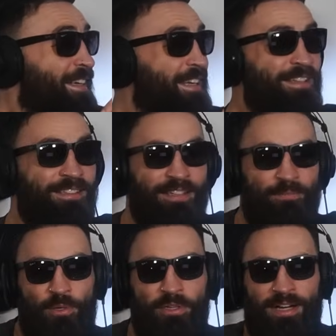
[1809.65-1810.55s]
And he's like,
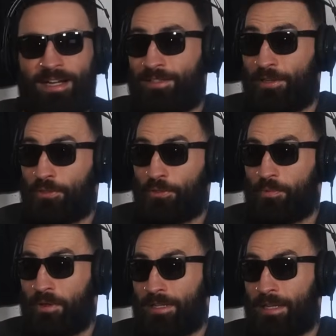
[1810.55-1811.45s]
put your hands out, show
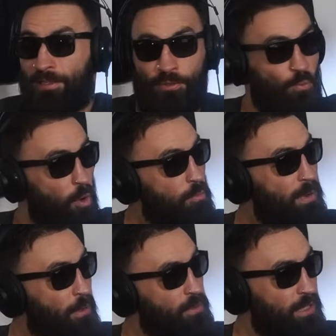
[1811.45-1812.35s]
me how to do it. So walk
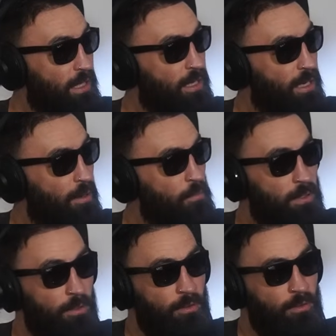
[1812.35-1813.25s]
backwards like a crab,
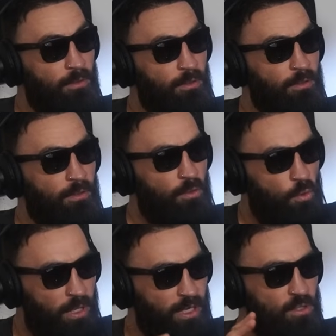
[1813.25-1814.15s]

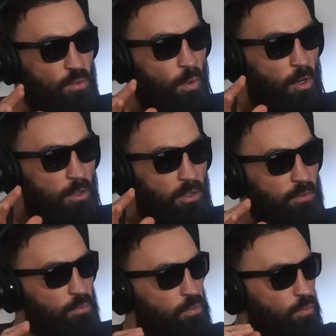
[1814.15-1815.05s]
go into a squat
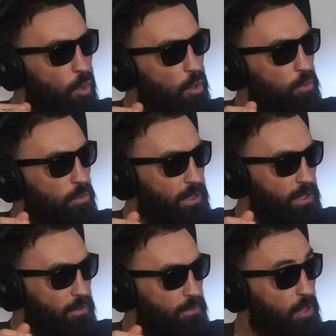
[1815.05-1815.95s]
and walk like
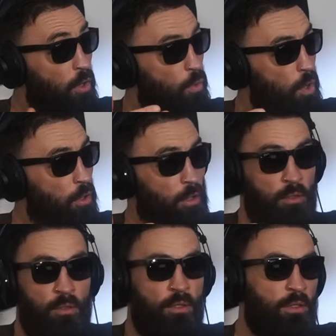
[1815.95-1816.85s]
a duck walk
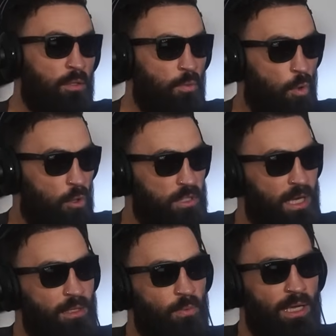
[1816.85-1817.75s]

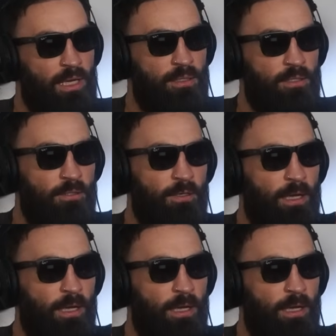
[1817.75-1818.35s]
sideways.